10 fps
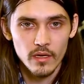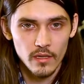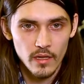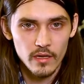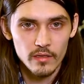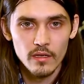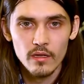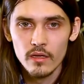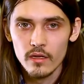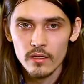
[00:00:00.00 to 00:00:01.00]
halide,
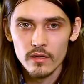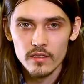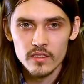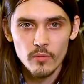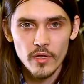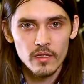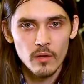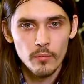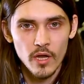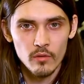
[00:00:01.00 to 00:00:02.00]
is the main
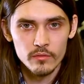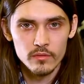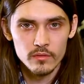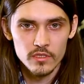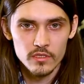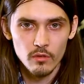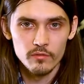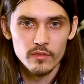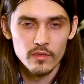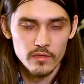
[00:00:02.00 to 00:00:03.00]
compound
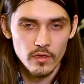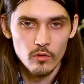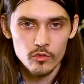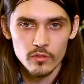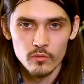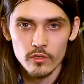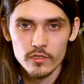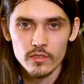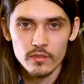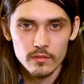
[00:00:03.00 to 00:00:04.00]
dissolved in the ocean
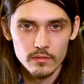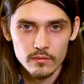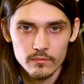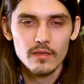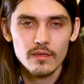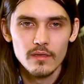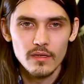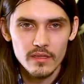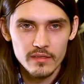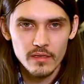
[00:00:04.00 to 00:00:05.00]
water.
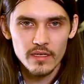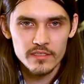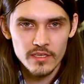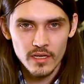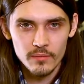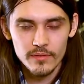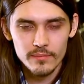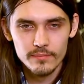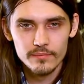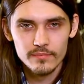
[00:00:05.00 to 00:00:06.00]
And the last type,
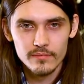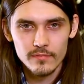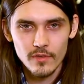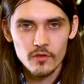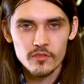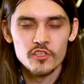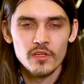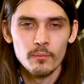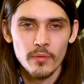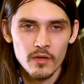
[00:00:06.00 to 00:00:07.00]
oxygen
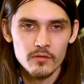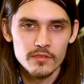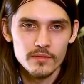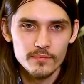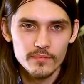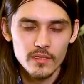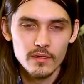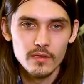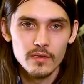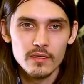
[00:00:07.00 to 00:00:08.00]
compounds.
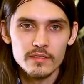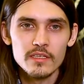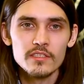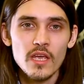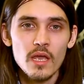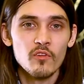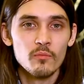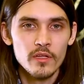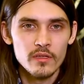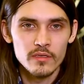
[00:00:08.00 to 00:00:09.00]
This type
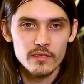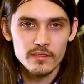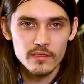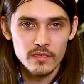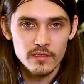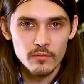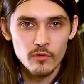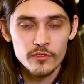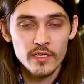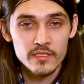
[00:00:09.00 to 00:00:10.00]
of minerals is the
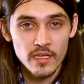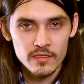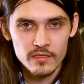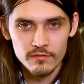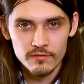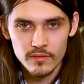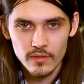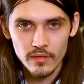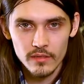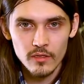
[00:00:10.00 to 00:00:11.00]
most extensive,
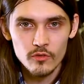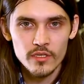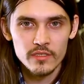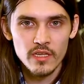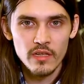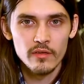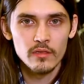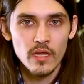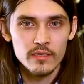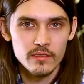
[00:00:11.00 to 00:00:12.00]
including several
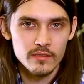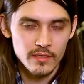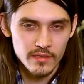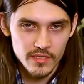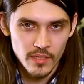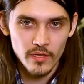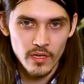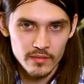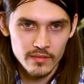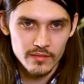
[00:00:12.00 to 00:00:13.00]
classes and
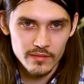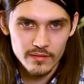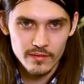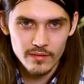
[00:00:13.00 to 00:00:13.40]
subclasses.